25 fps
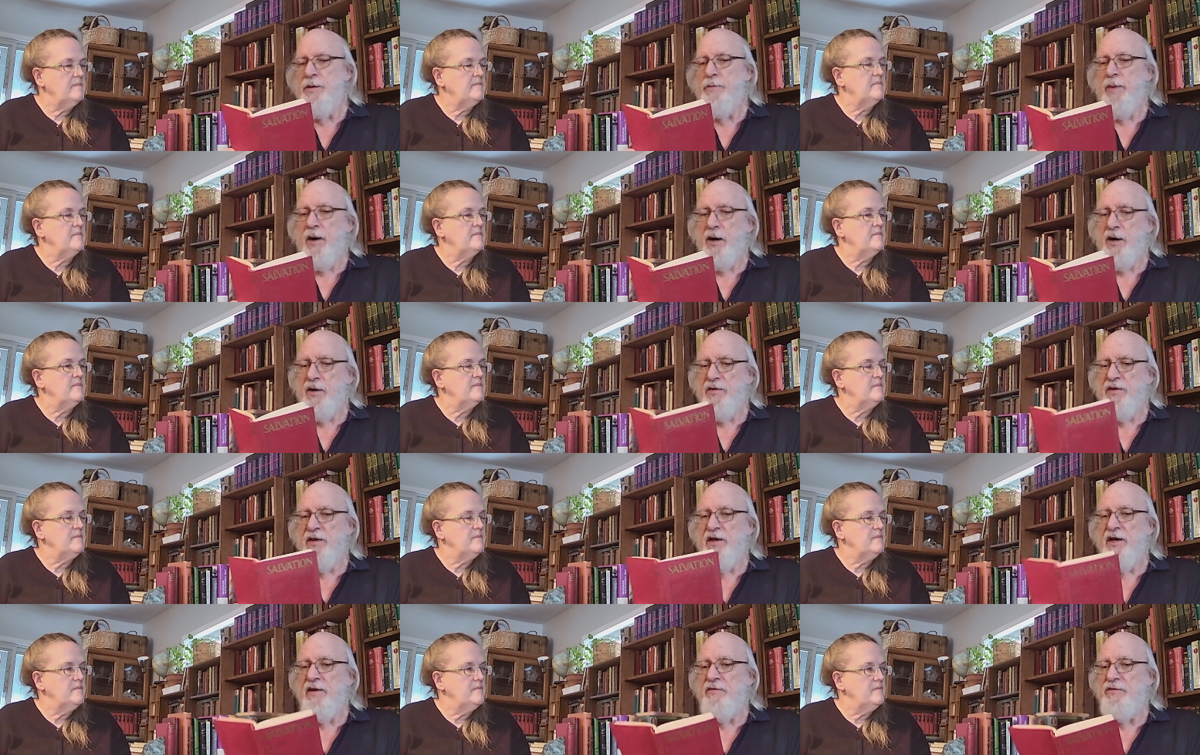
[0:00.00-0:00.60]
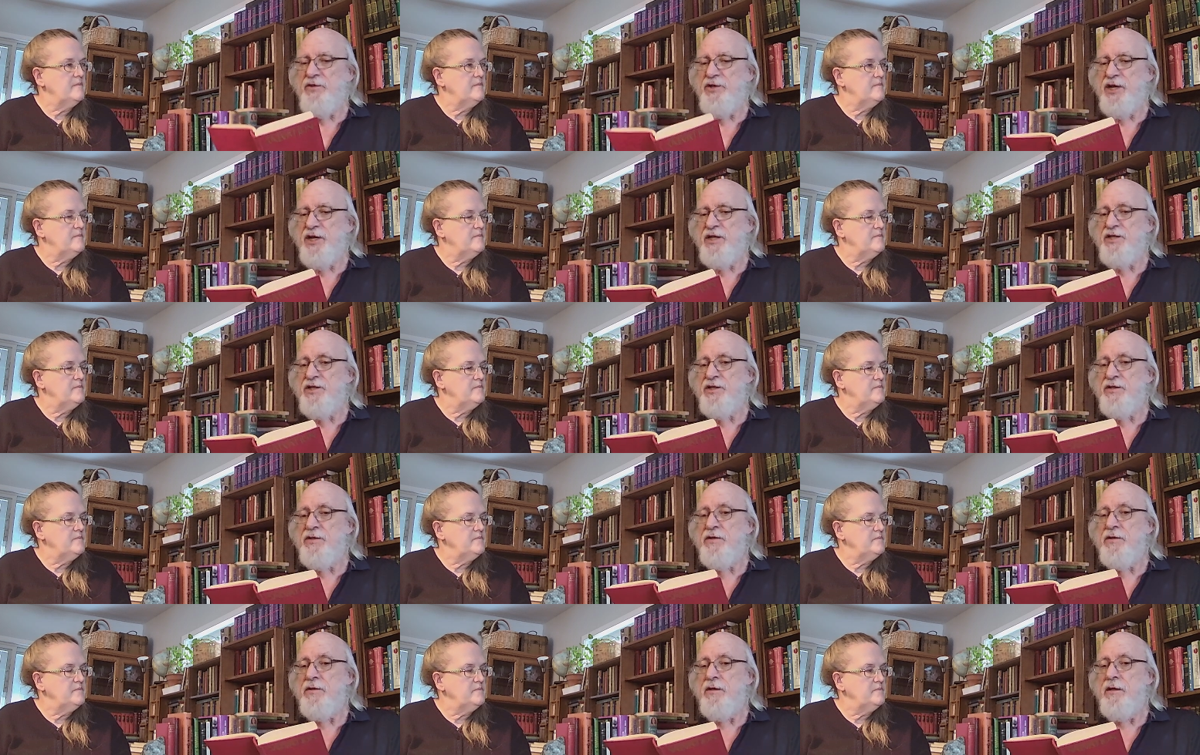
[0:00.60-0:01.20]
Speaker 1: part they have
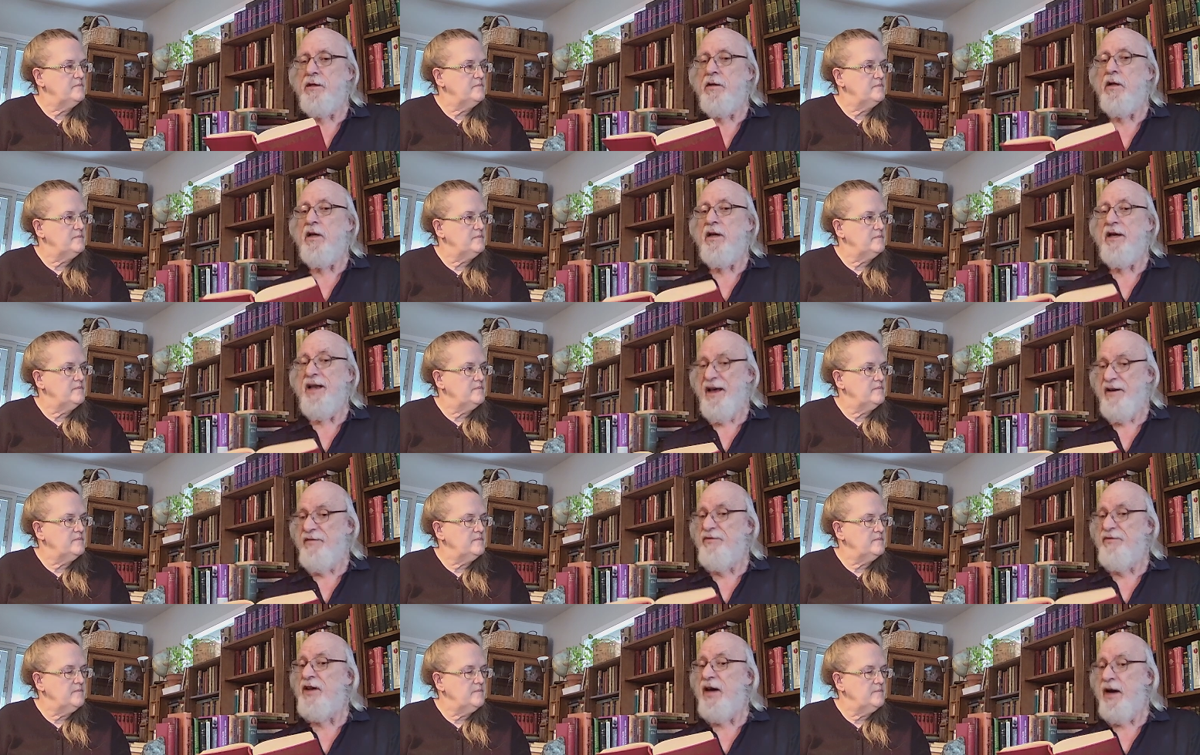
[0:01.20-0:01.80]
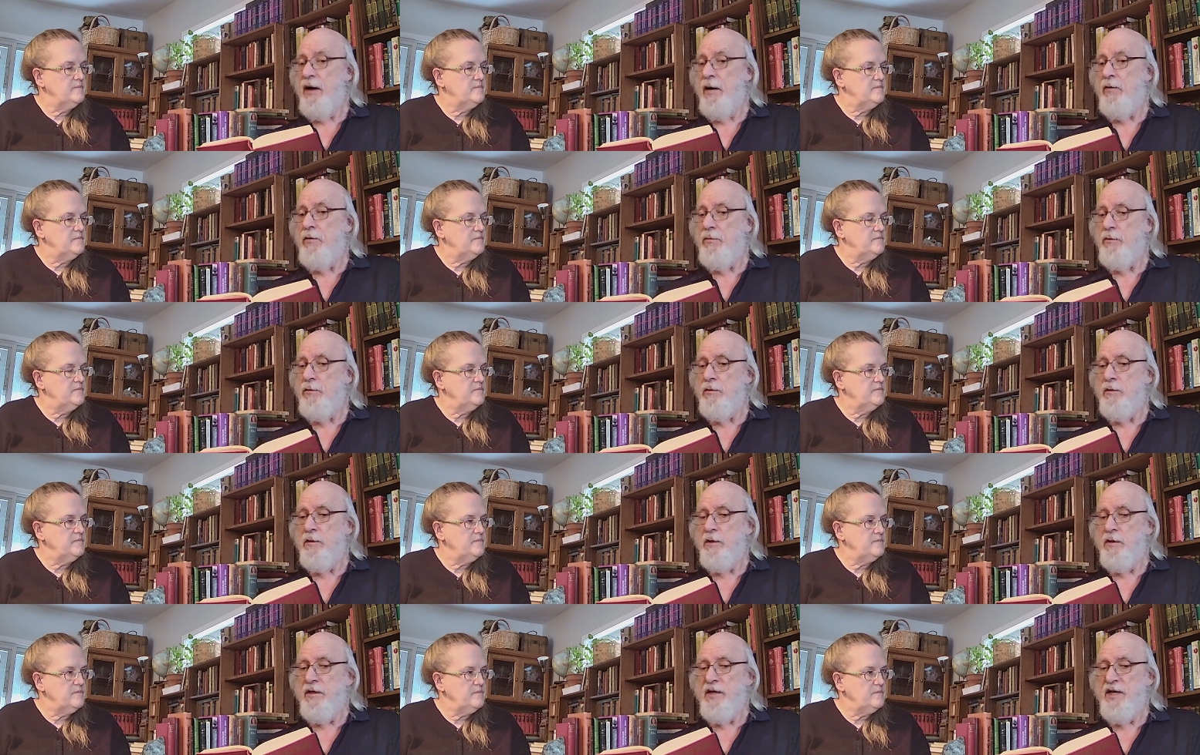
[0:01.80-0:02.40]
just left out.
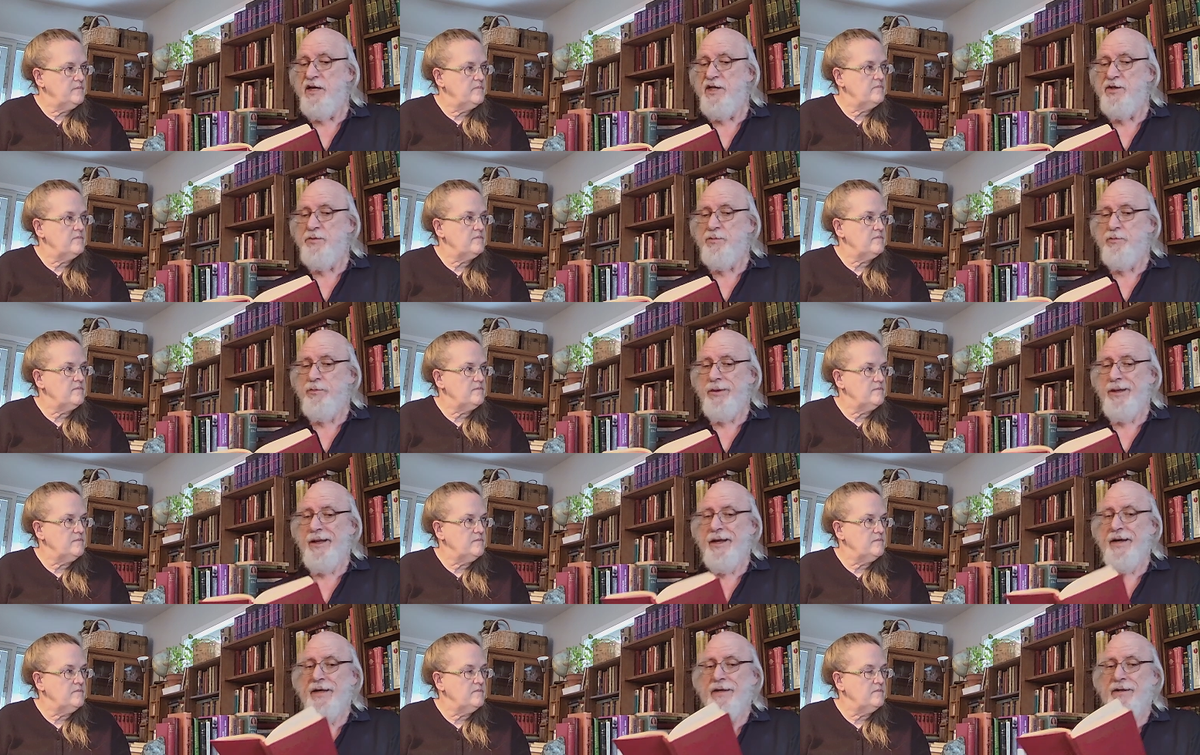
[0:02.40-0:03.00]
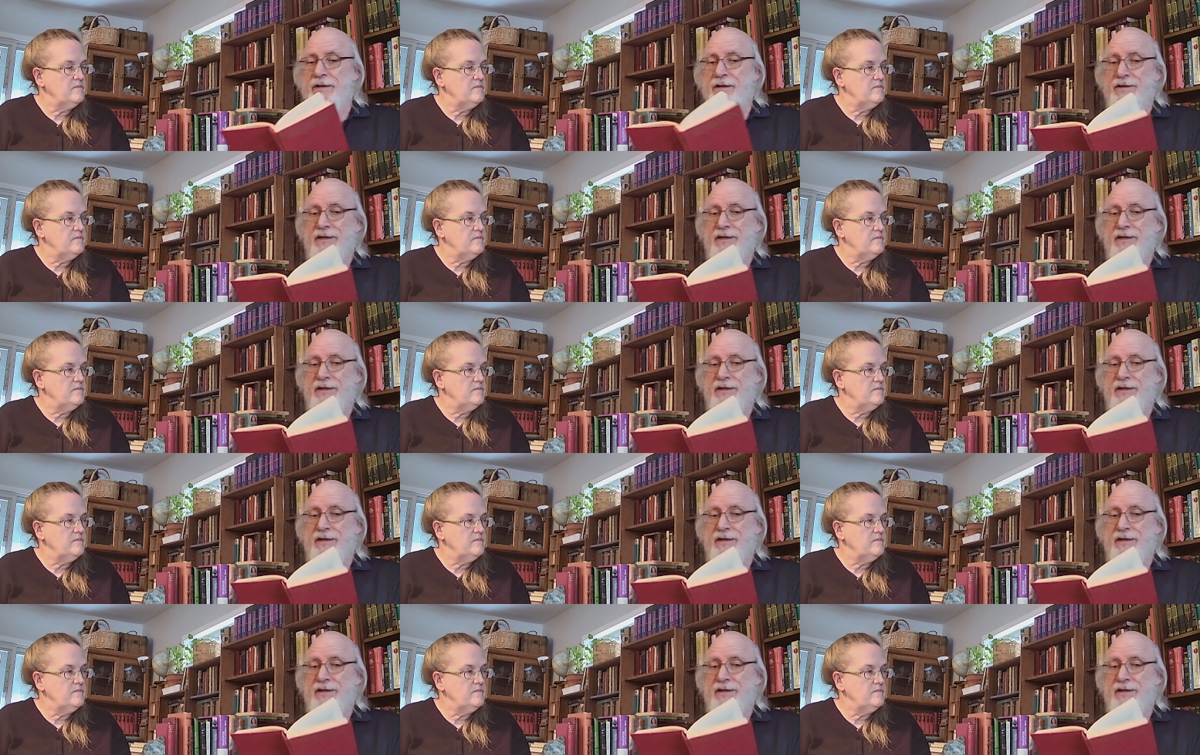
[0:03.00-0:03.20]
Mm-hmm. It's plain that